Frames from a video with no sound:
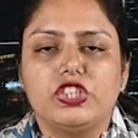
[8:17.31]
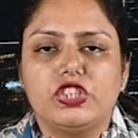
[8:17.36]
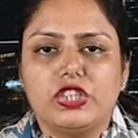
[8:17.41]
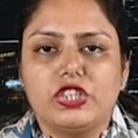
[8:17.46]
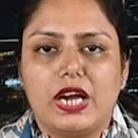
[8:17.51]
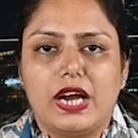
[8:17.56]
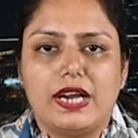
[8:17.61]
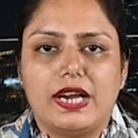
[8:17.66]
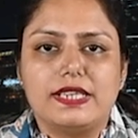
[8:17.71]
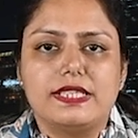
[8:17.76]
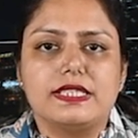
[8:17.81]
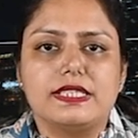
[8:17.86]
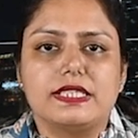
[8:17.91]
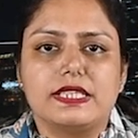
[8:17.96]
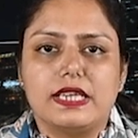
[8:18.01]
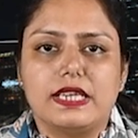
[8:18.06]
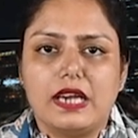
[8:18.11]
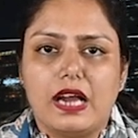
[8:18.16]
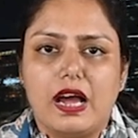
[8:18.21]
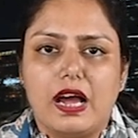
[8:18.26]
charts,
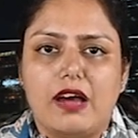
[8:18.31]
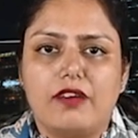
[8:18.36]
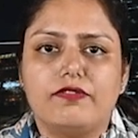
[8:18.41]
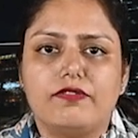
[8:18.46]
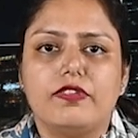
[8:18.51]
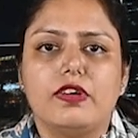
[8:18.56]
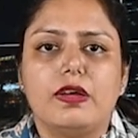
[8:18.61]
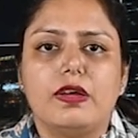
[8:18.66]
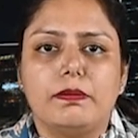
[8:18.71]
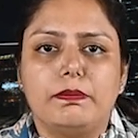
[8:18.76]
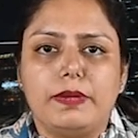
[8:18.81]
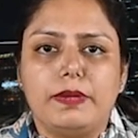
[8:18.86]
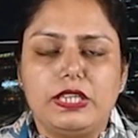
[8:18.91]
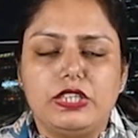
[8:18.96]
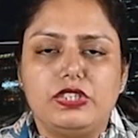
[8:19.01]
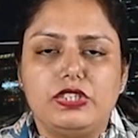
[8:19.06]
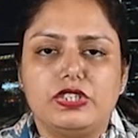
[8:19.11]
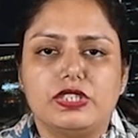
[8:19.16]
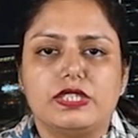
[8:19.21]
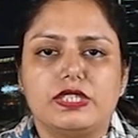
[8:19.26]
graph,
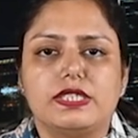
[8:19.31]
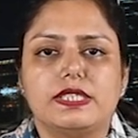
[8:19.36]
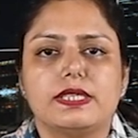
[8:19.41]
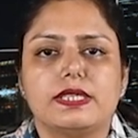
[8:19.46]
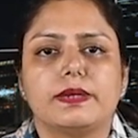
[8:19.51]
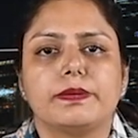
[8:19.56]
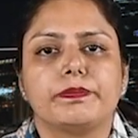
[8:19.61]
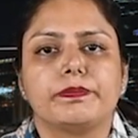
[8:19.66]
pictures,